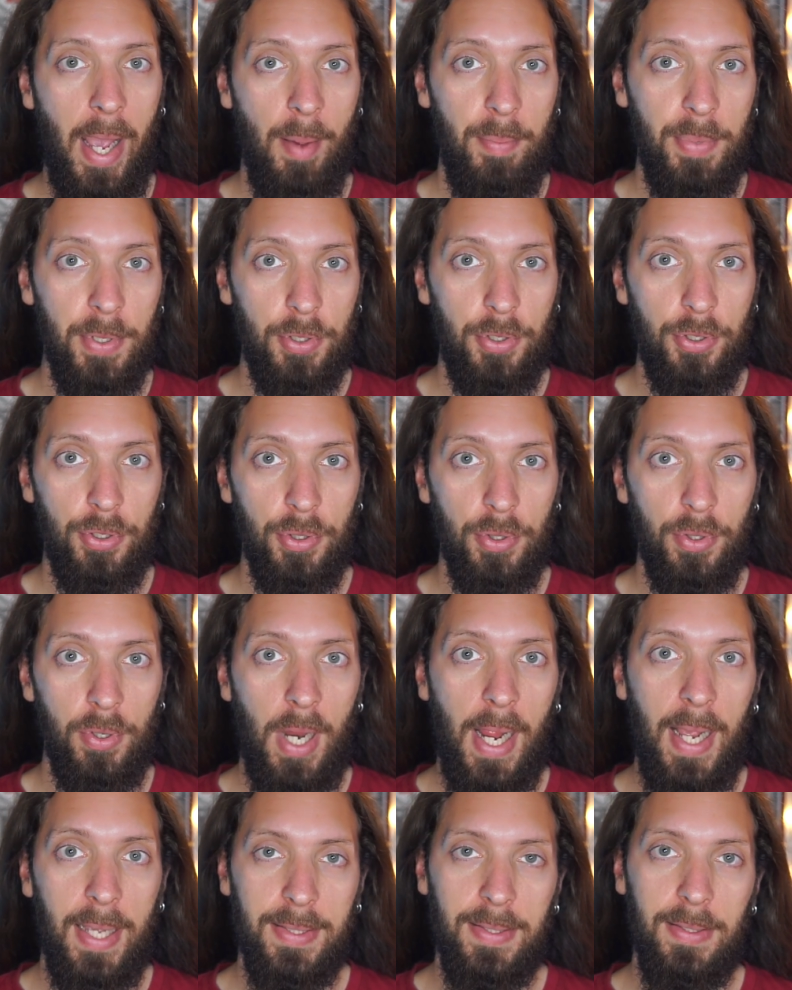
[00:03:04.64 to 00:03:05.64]
aperture
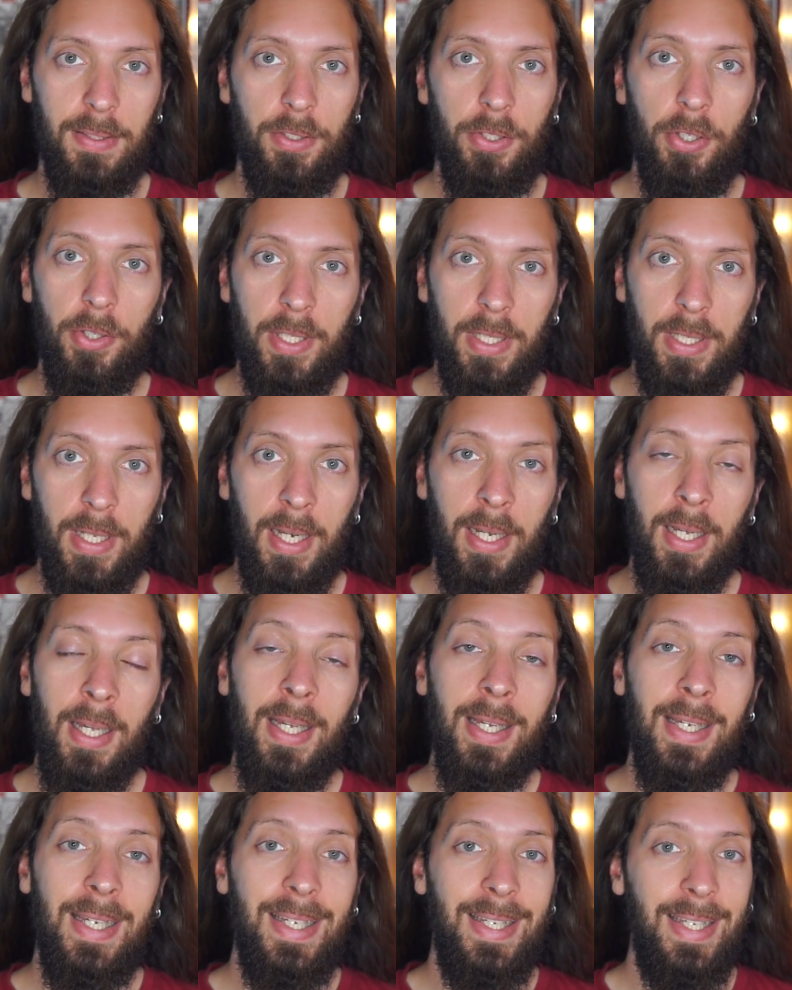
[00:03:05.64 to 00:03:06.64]
as the Tokina,
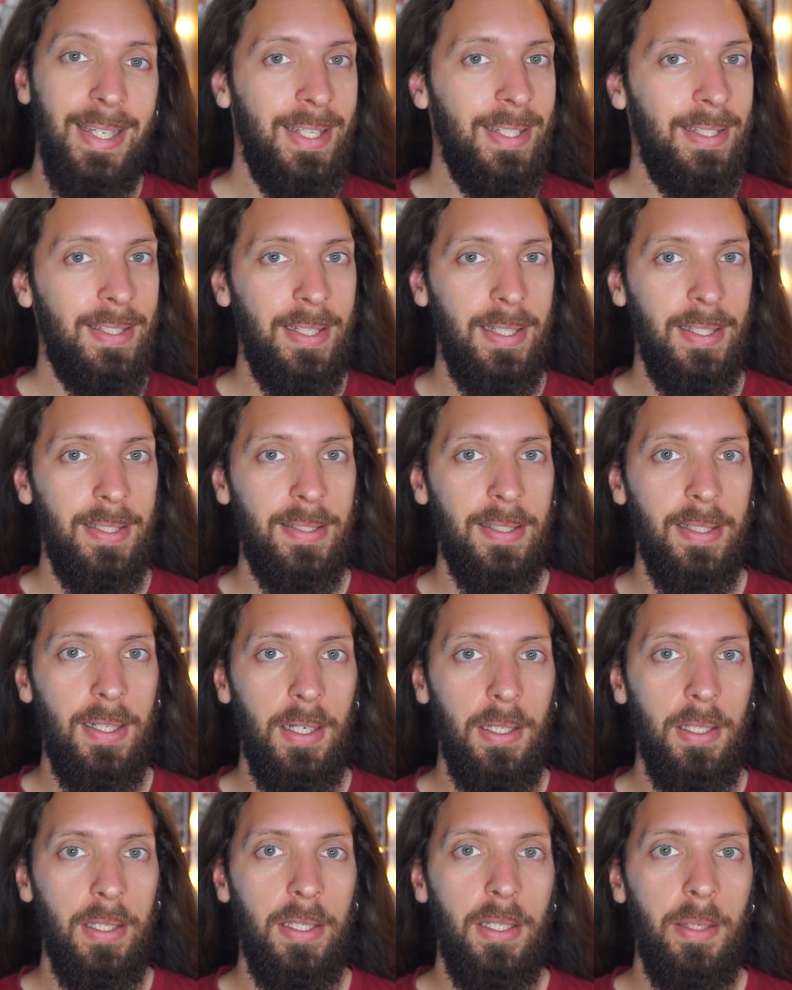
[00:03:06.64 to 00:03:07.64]
it is
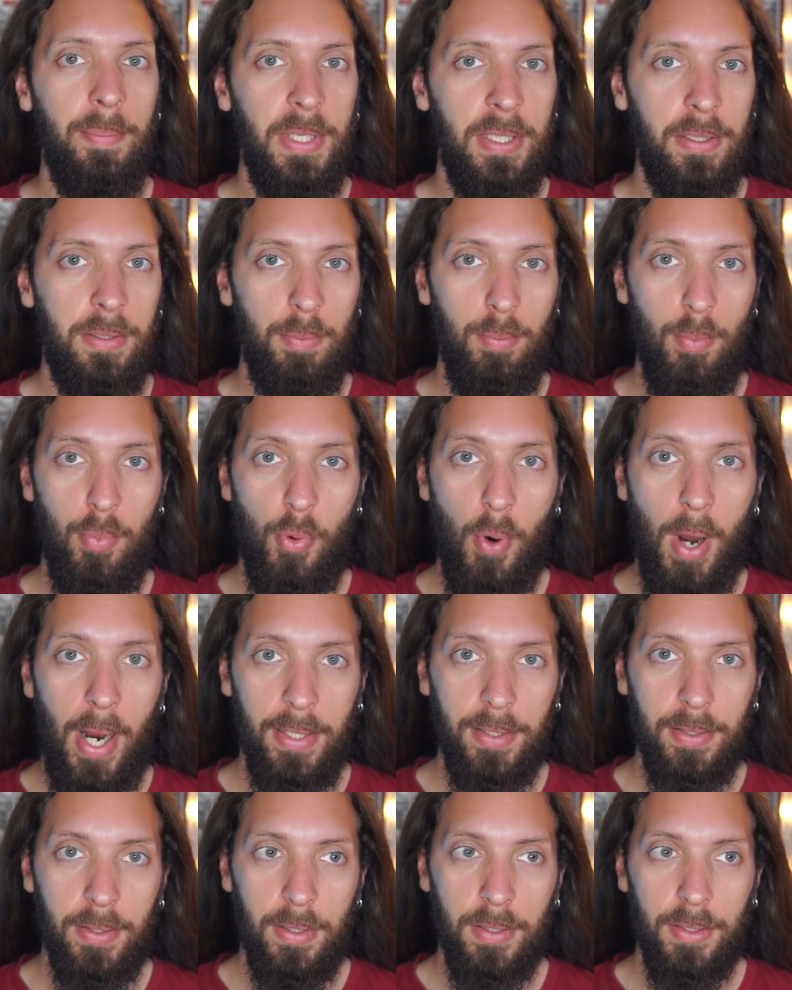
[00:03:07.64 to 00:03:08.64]
a little bit
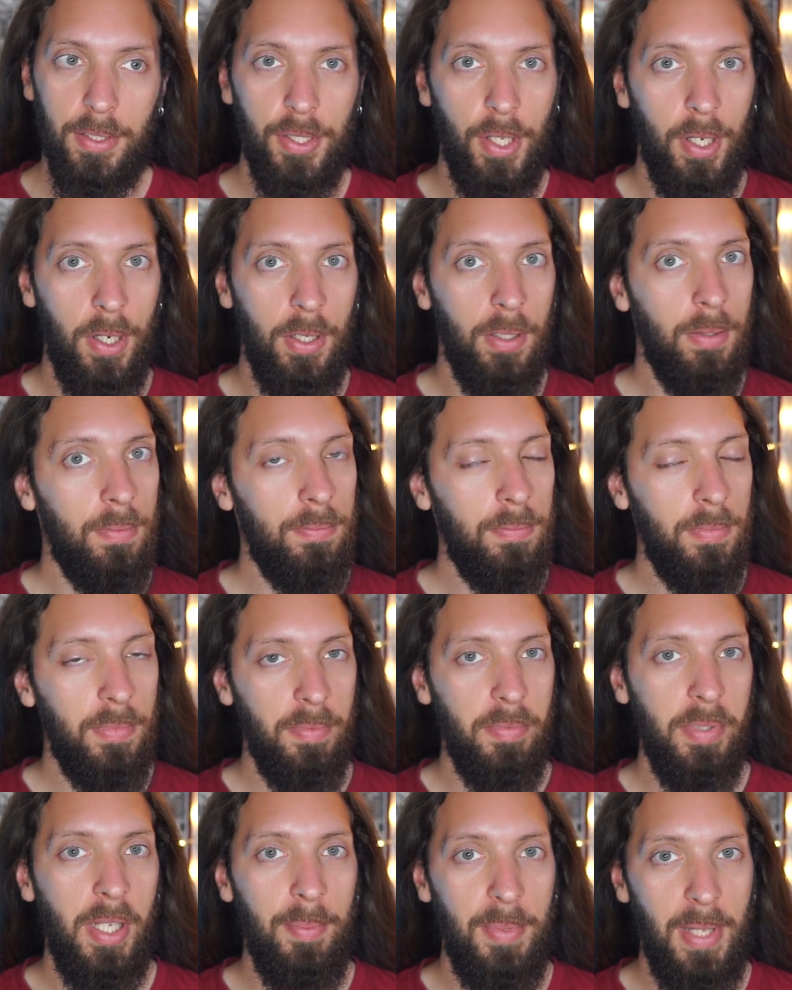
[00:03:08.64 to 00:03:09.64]
brighter, so
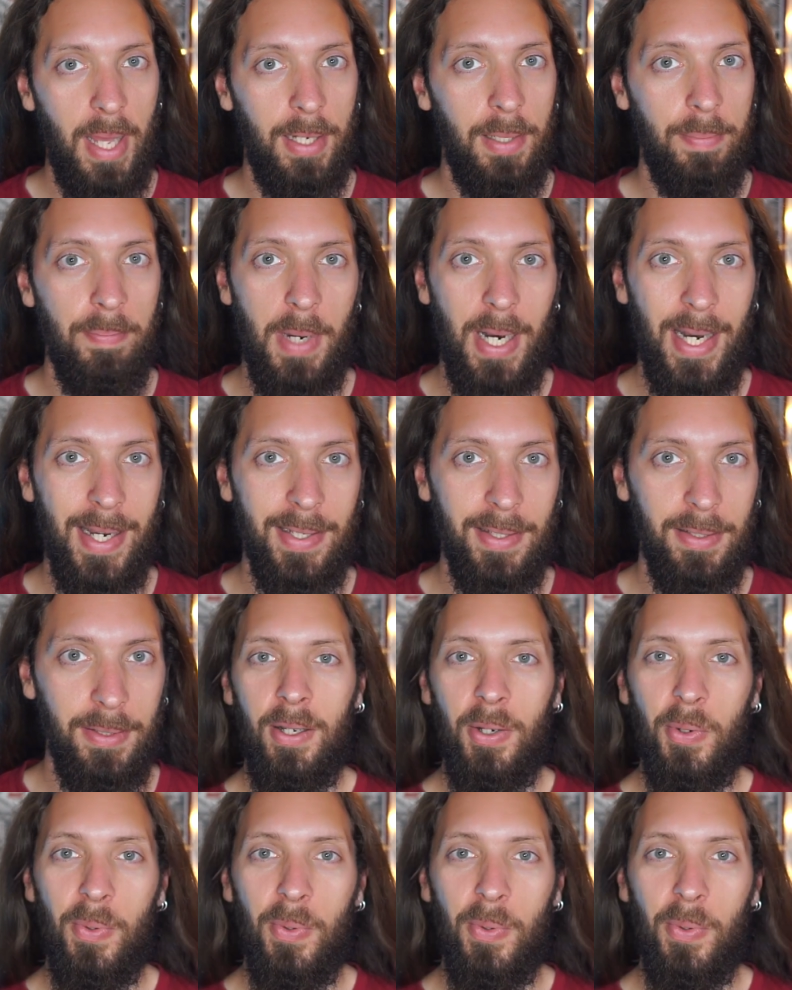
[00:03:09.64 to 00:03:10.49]
keep that in mind.